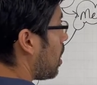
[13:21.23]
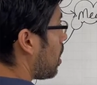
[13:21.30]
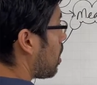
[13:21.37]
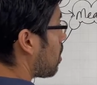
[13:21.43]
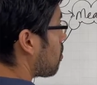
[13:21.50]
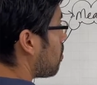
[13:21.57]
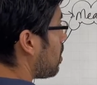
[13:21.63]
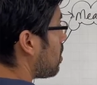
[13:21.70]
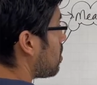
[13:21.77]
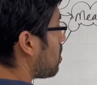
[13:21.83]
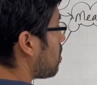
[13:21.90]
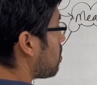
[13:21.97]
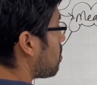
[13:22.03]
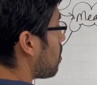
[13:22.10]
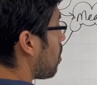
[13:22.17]

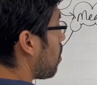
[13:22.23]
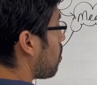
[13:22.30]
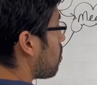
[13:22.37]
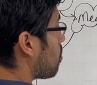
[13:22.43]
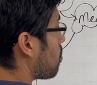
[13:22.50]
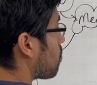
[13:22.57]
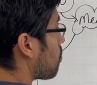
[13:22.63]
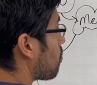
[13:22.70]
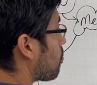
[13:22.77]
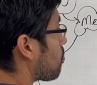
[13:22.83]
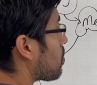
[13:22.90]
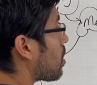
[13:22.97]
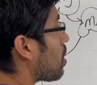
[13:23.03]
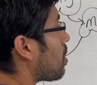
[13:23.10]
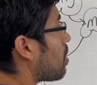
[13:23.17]
creatures, though
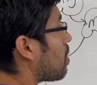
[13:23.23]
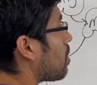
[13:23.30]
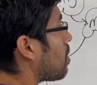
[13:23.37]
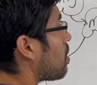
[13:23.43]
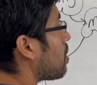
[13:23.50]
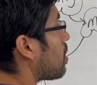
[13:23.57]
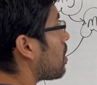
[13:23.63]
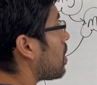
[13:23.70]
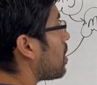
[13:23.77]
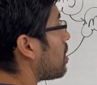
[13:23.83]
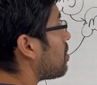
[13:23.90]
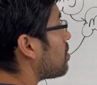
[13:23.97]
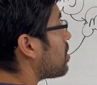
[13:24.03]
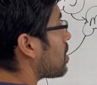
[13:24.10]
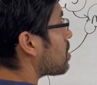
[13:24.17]
it
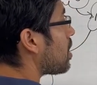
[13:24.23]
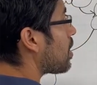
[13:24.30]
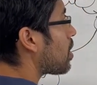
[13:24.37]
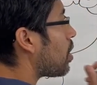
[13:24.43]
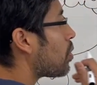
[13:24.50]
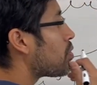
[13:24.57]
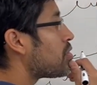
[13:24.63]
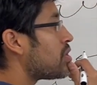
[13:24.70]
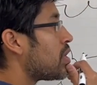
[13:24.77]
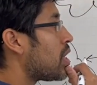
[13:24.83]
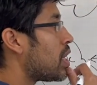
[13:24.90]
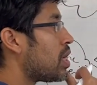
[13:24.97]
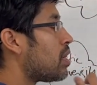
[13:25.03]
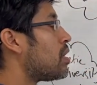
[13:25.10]
is just like OCR